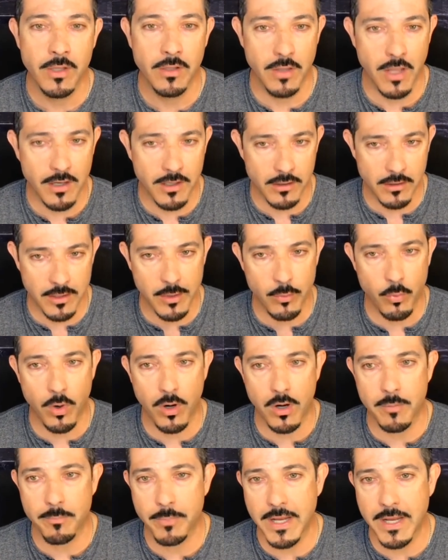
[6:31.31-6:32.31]
Luckily,
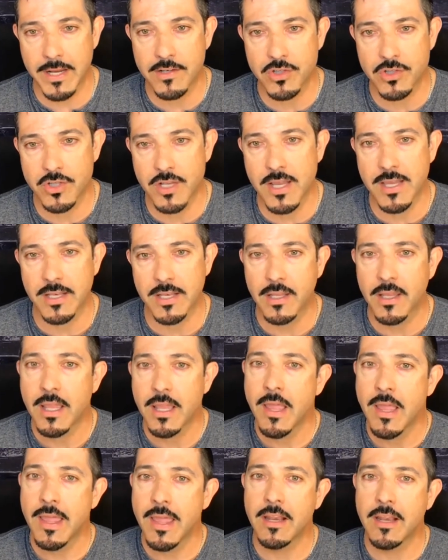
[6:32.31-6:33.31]
we're at page 10.
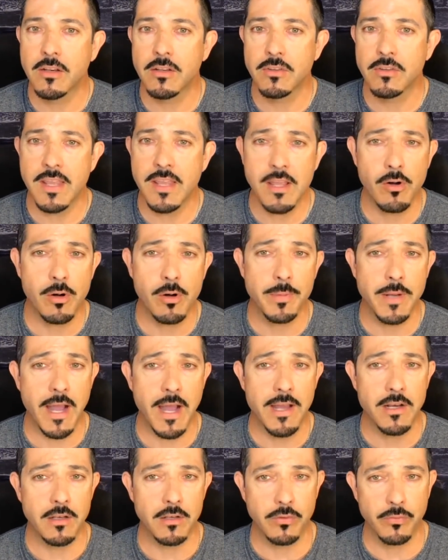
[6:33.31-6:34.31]
Interim
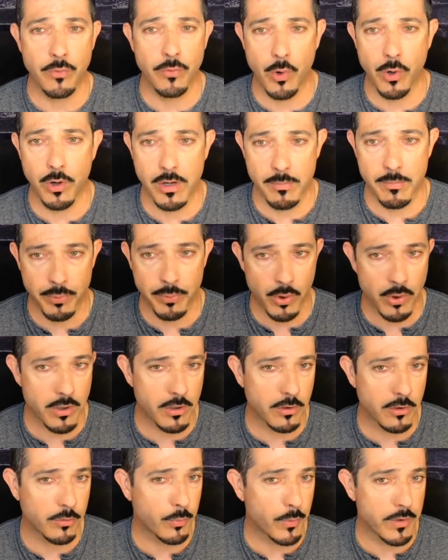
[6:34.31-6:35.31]
guidance for
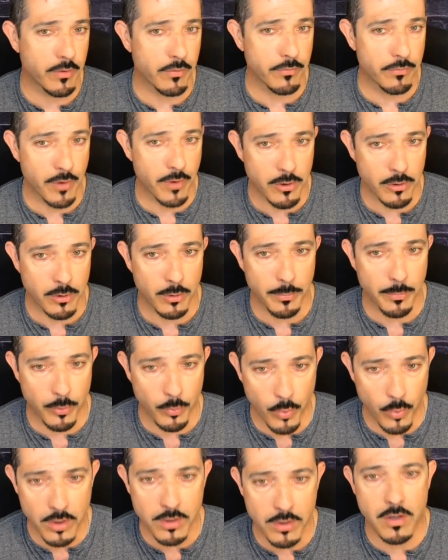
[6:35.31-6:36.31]
employers with
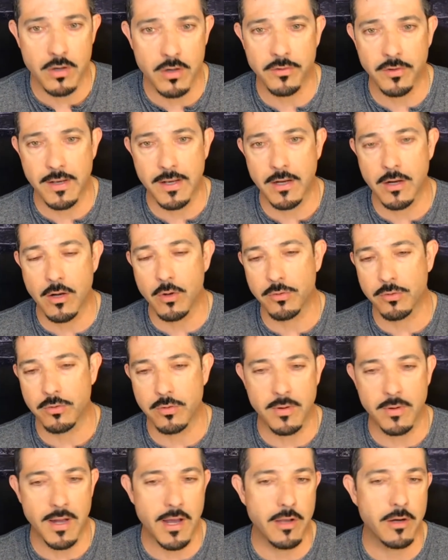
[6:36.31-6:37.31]
vulnerable workers, and they go
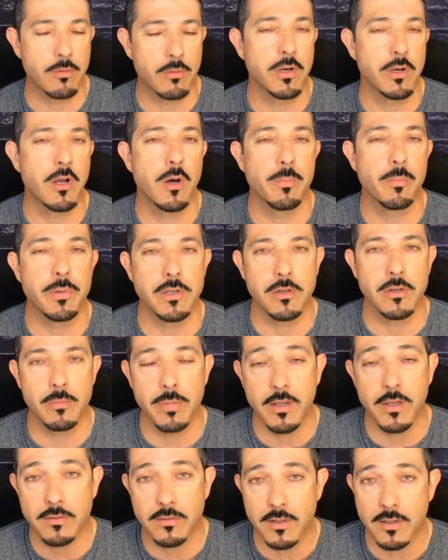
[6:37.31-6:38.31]
through how to reopen your
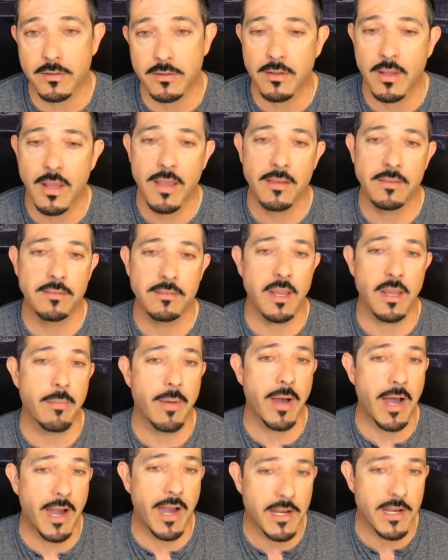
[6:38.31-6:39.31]
business,
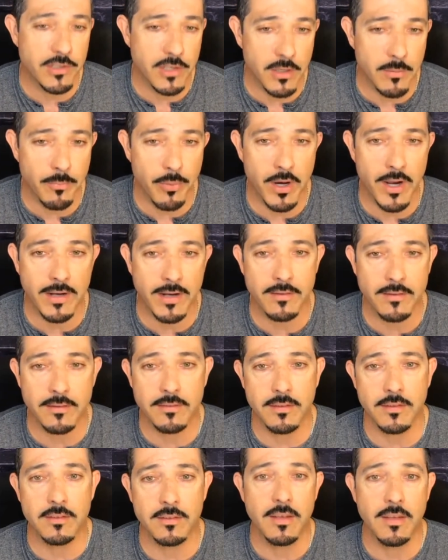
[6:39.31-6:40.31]
same hygiene
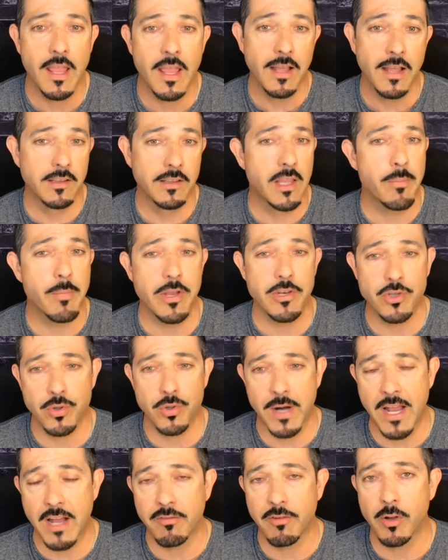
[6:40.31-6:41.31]
practices, limit
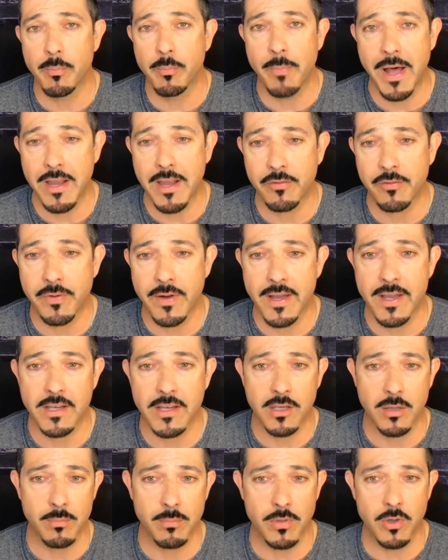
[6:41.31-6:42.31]
travel, modify
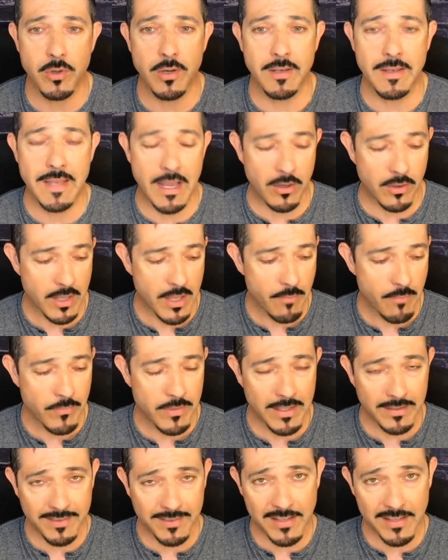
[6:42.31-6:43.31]
community. Now,
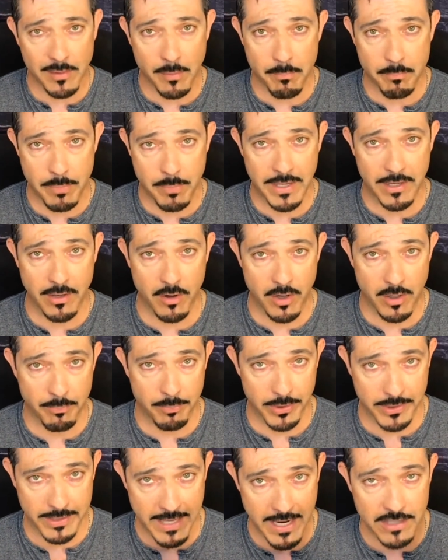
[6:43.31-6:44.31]
this has a bigger
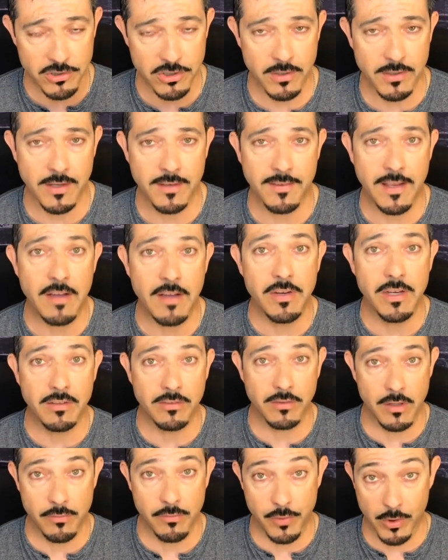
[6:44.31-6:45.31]
implication because
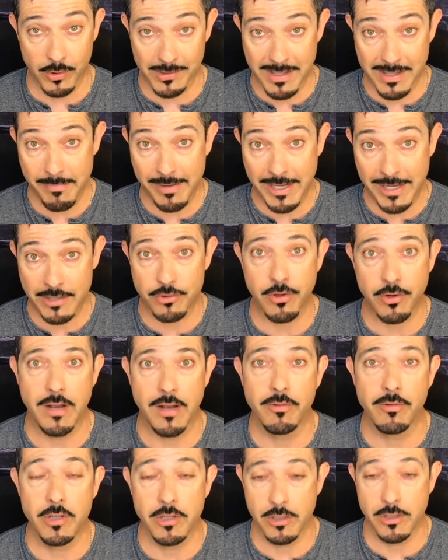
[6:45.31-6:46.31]
obviously if you're limiting
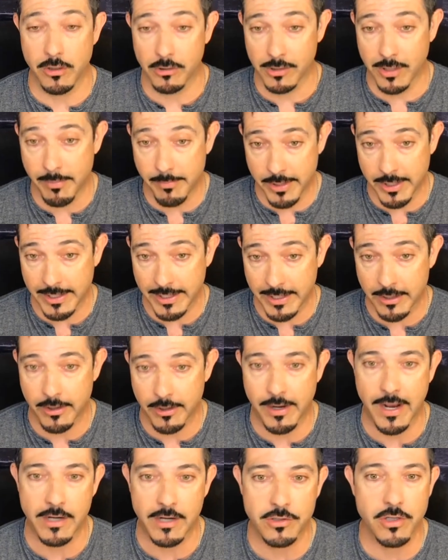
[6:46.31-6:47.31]
travel and you're limiting
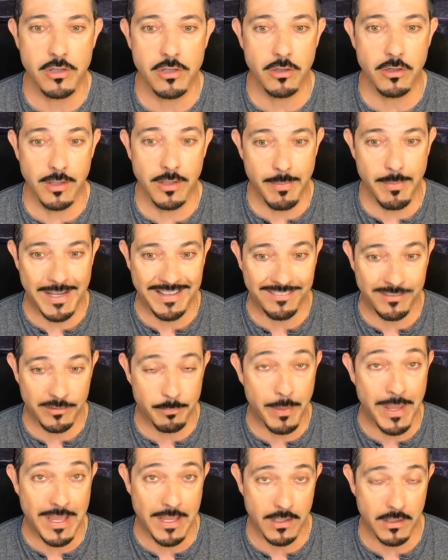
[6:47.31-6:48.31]
interaction, you're limiting
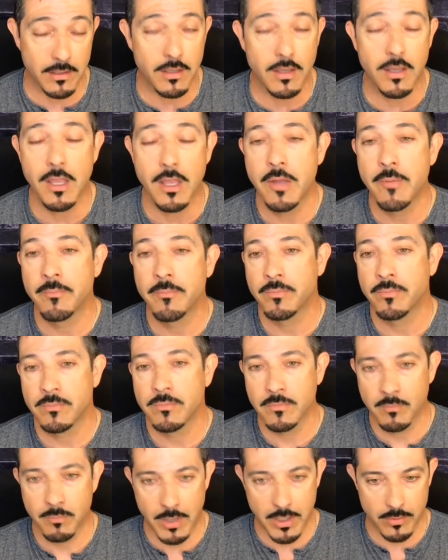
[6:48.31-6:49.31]
spend,
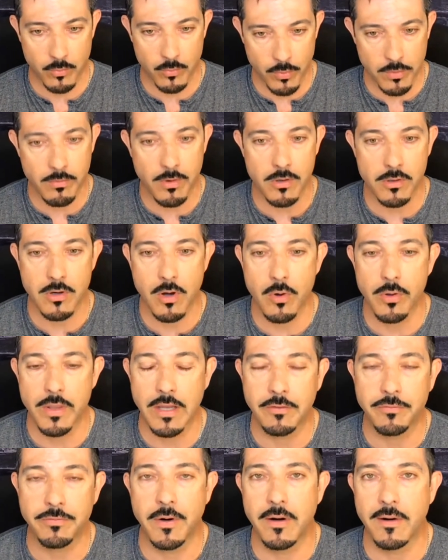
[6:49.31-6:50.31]
but we won't go
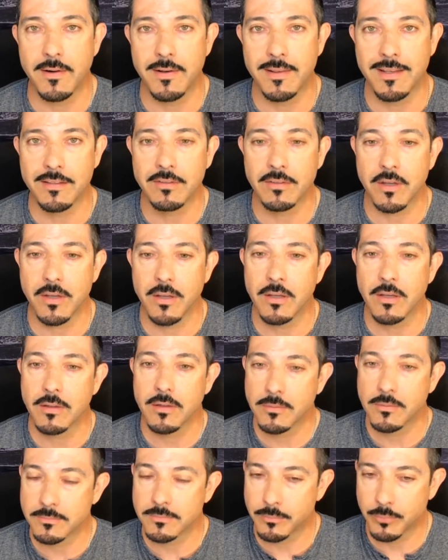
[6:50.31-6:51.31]
that far in this
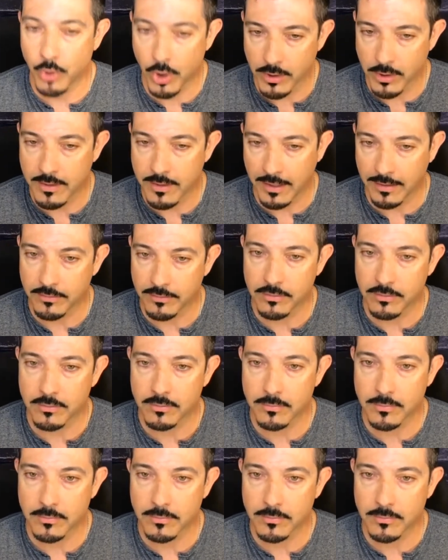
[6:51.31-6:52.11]
broadcast.